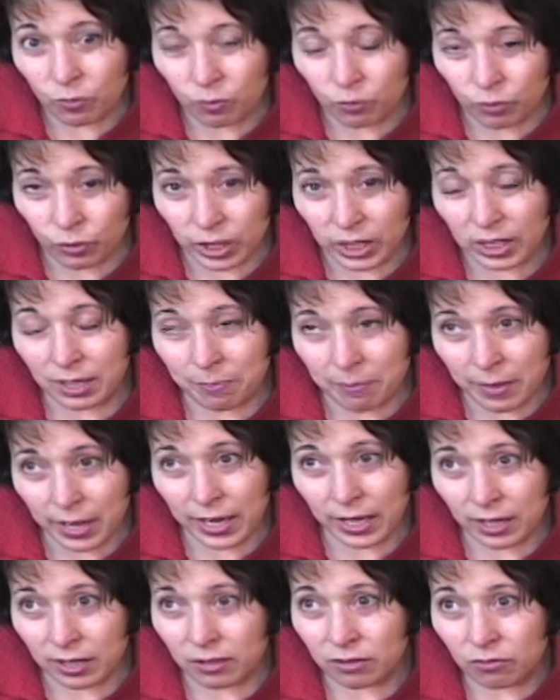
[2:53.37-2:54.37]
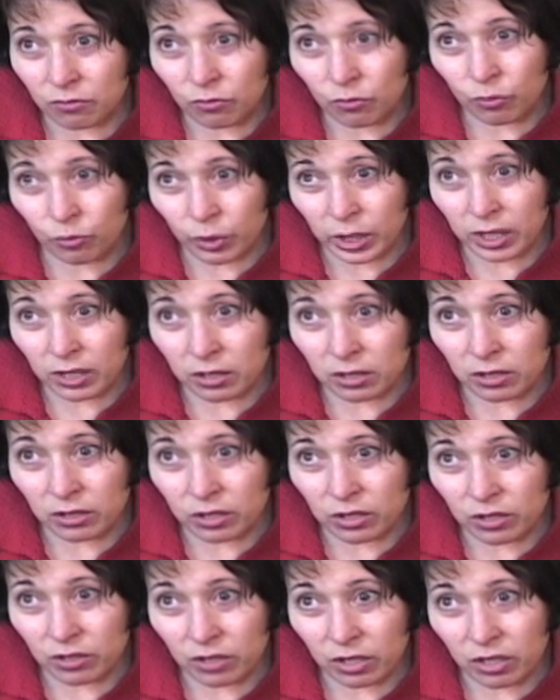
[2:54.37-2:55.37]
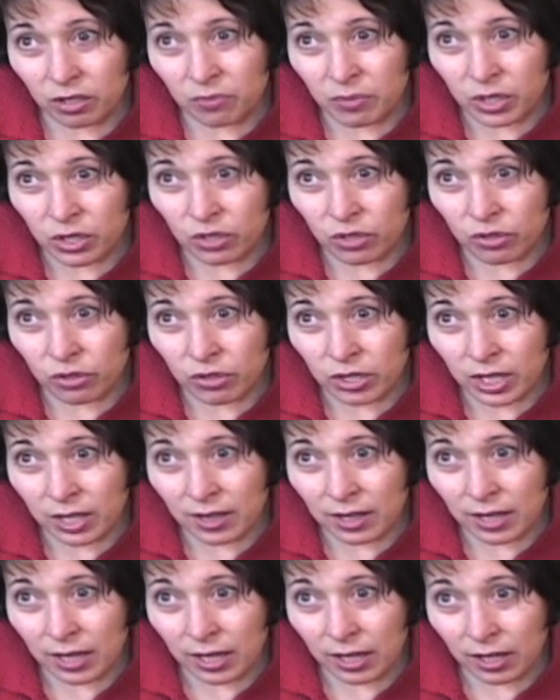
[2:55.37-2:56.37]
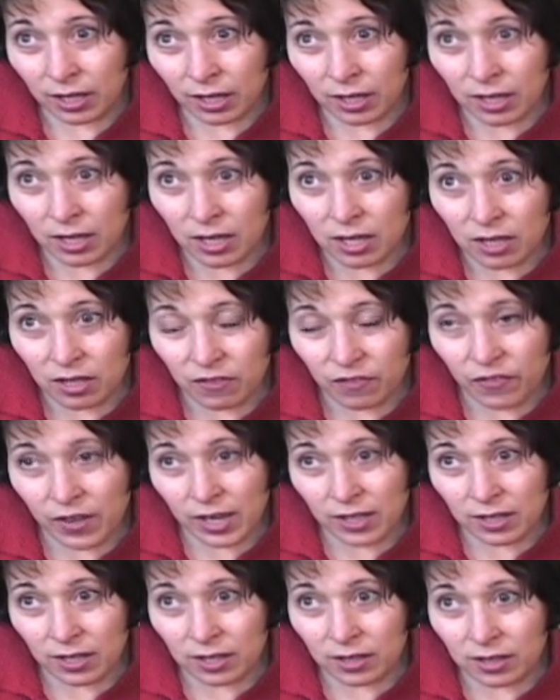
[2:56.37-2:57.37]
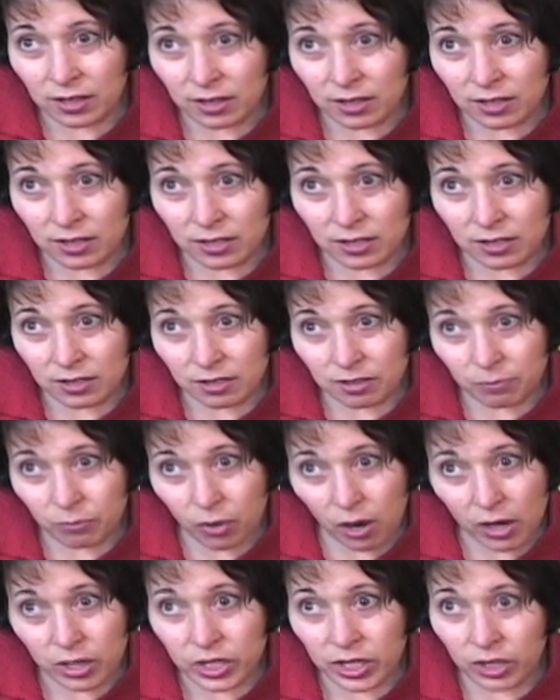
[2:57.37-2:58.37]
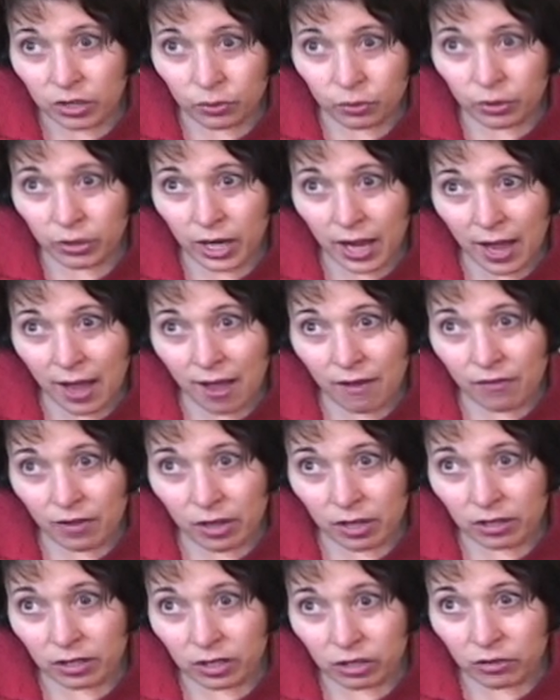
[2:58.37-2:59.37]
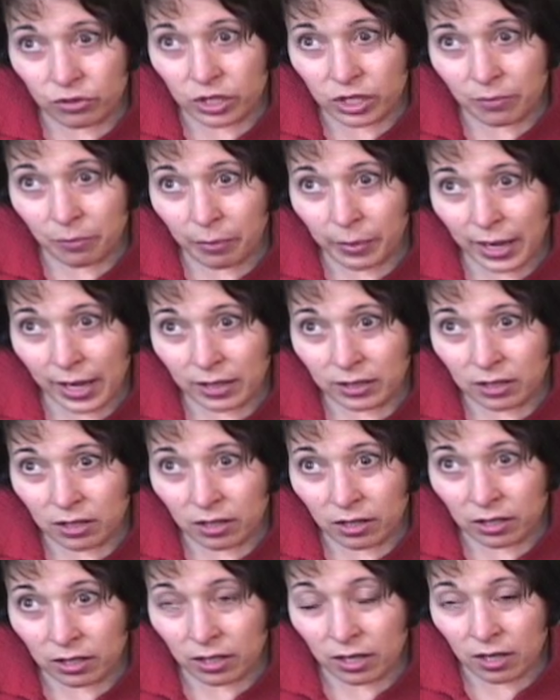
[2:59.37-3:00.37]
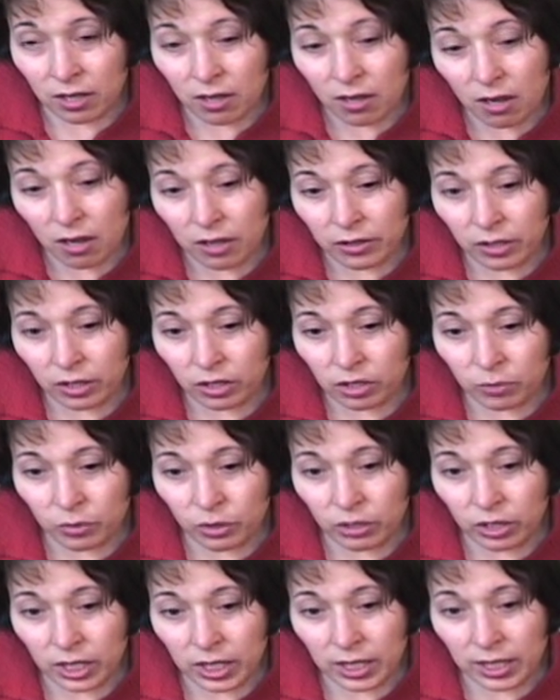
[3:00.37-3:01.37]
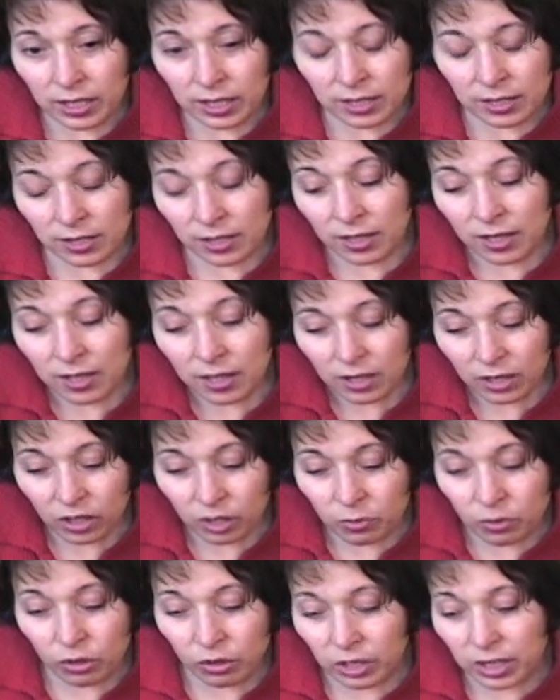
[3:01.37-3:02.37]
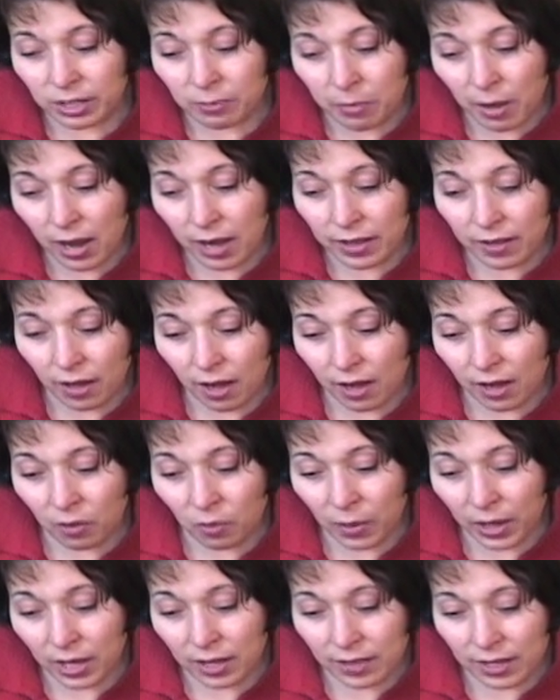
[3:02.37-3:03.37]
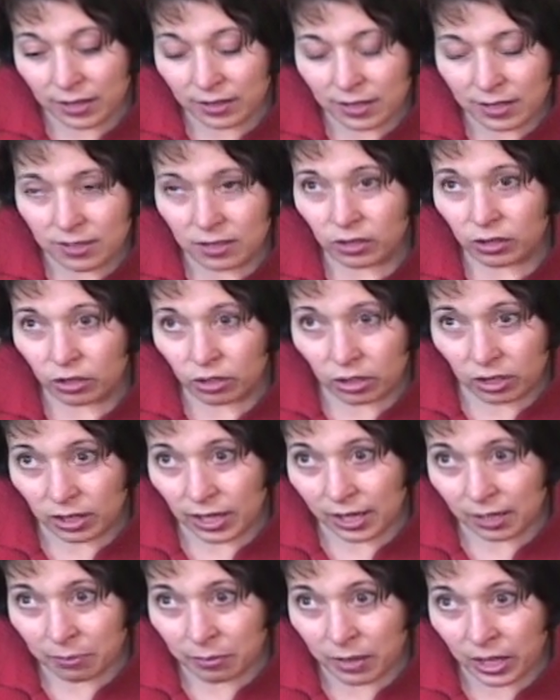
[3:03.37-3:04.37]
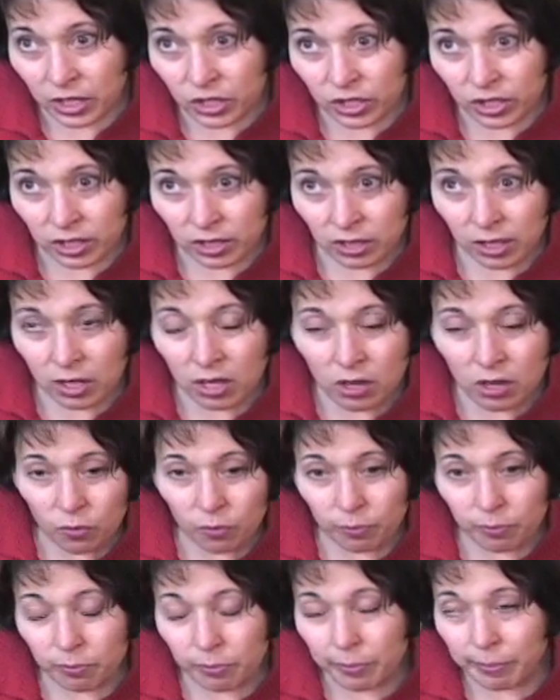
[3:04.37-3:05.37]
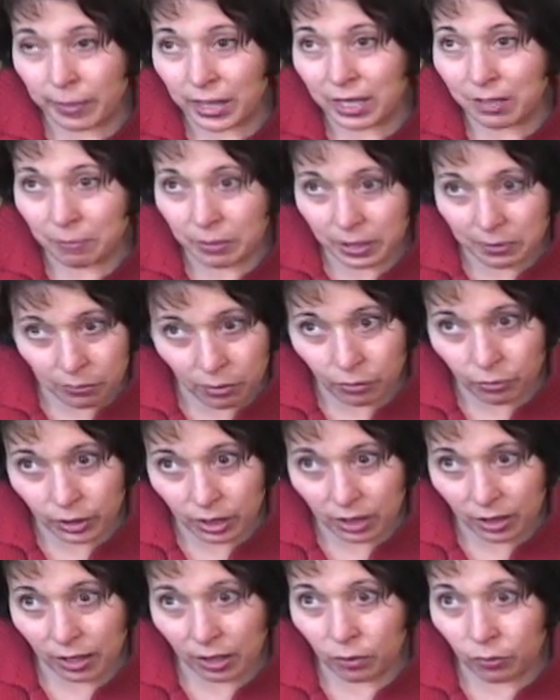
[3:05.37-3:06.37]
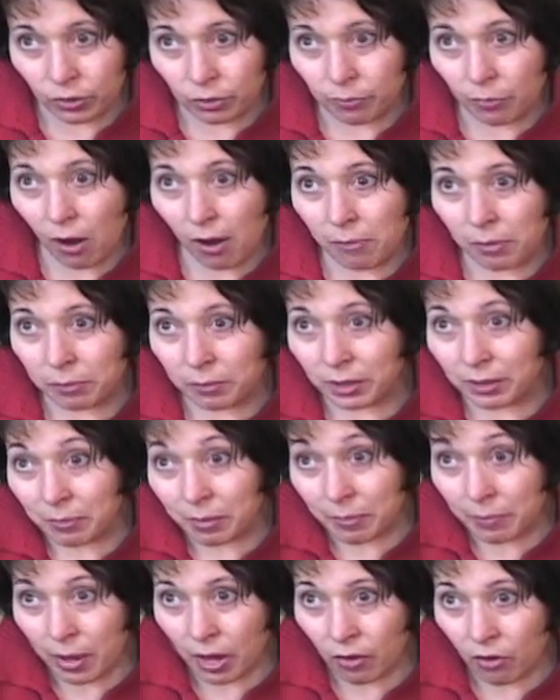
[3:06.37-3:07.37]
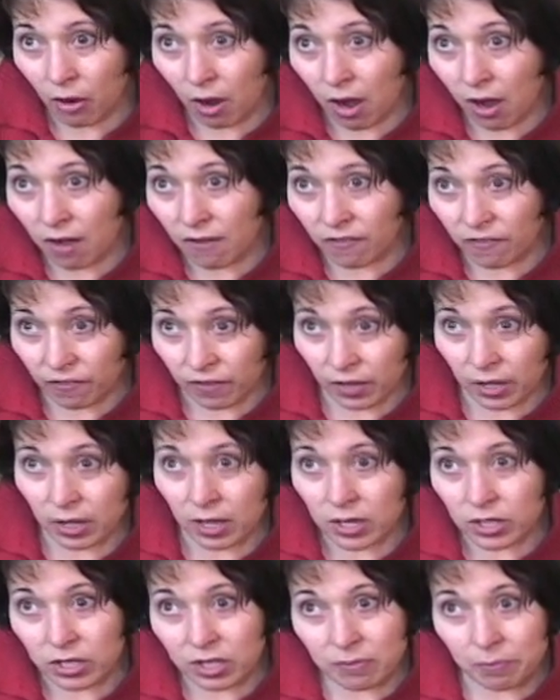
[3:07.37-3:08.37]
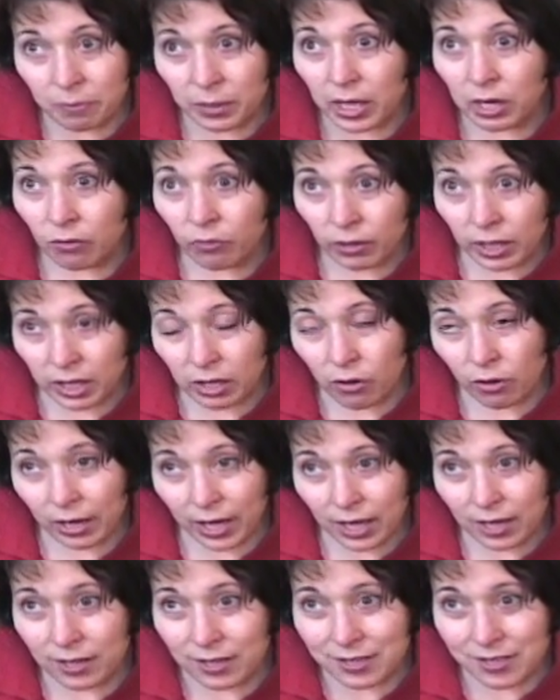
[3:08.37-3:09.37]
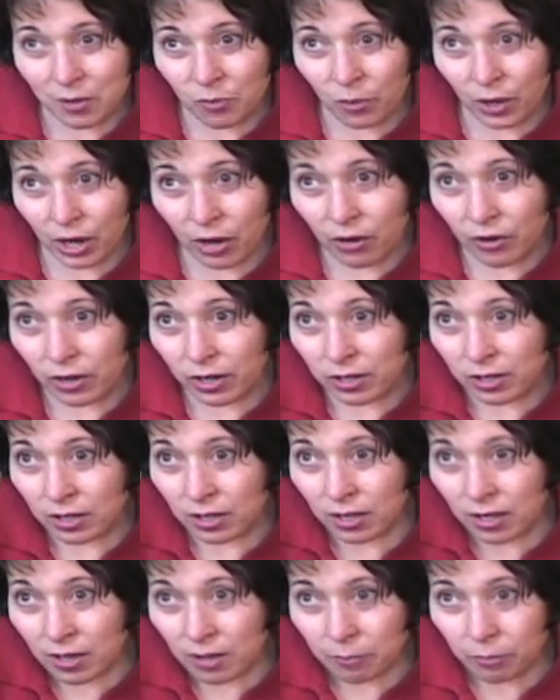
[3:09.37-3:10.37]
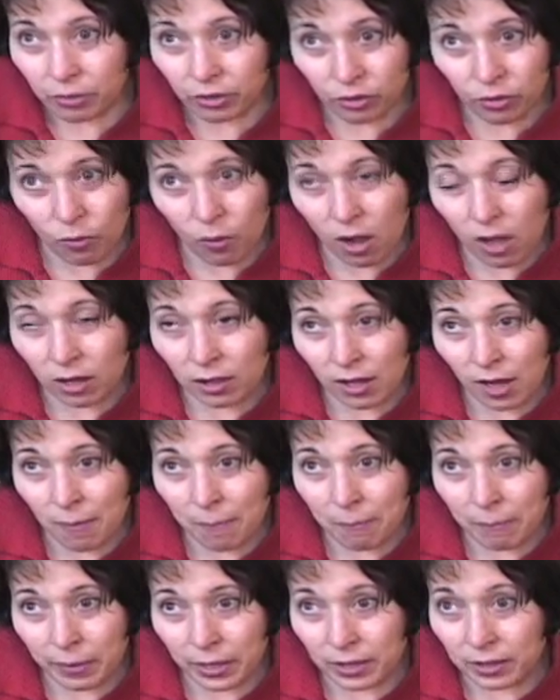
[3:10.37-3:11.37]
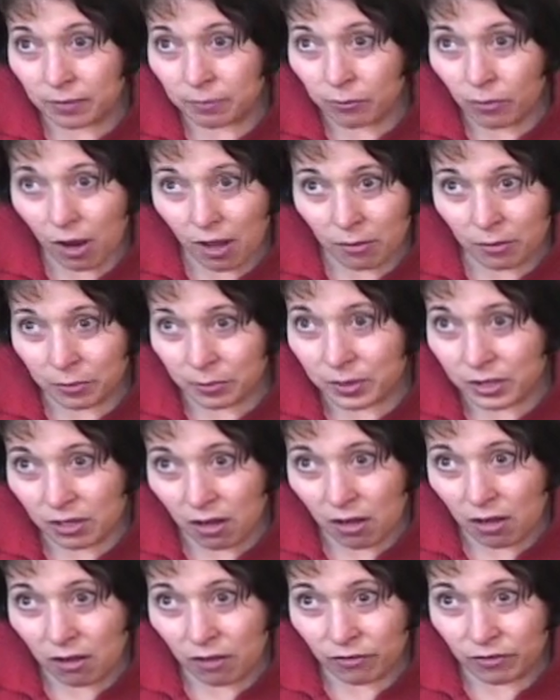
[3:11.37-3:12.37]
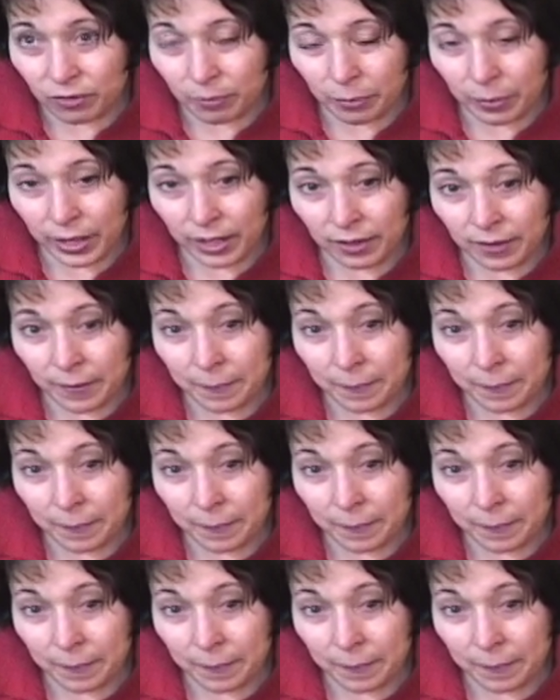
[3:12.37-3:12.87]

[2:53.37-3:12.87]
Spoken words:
really made real to the commissioners, I think, the fact that this project would have a huge impact on the community, this community by the highway that doesn't look like much, and many people would think would probably be better off just being relocated somewhere and put a wall up and problem solved. But